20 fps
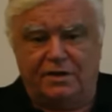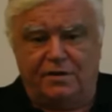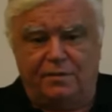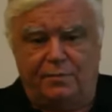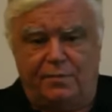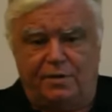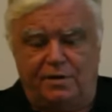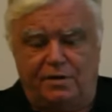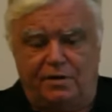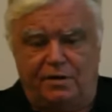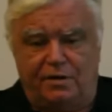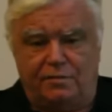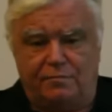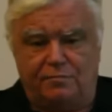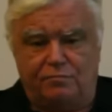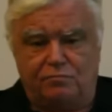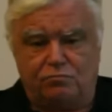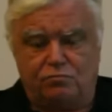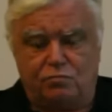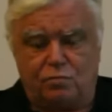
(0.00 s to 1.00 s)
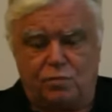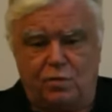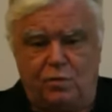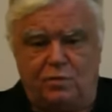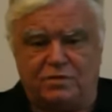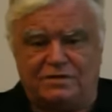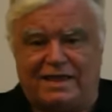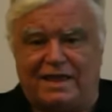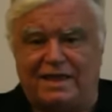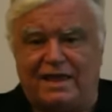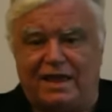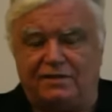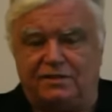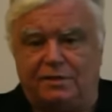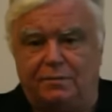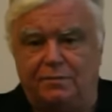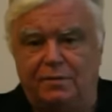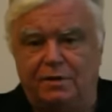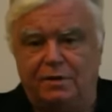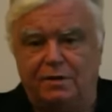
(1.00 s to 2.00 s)
But once I get
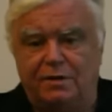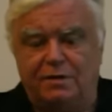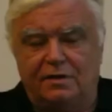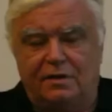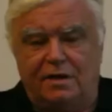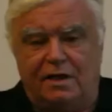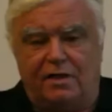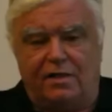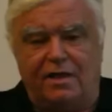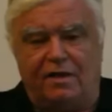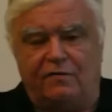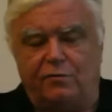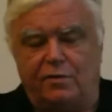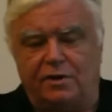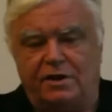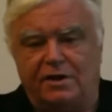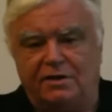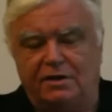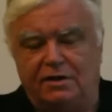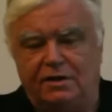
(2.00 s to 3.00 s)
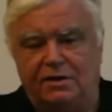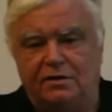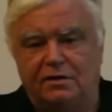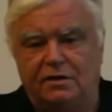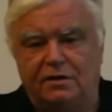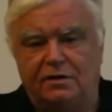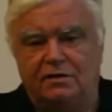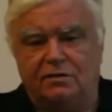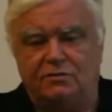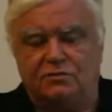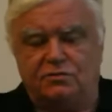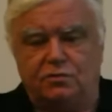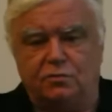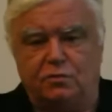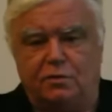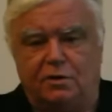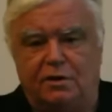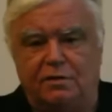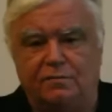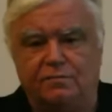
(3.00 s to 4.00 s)
them, I'll have what I need
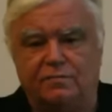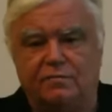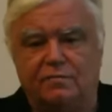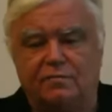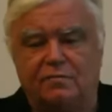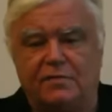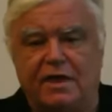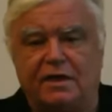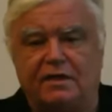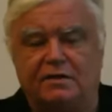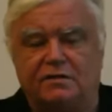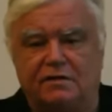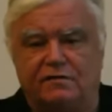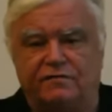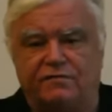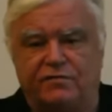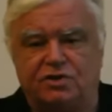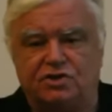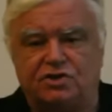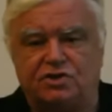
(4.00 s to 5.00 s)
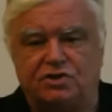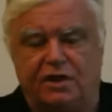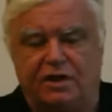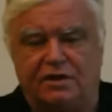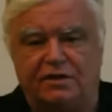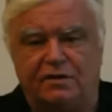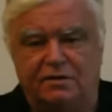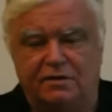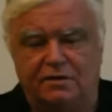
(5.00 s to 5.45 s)
to take it to the finish line.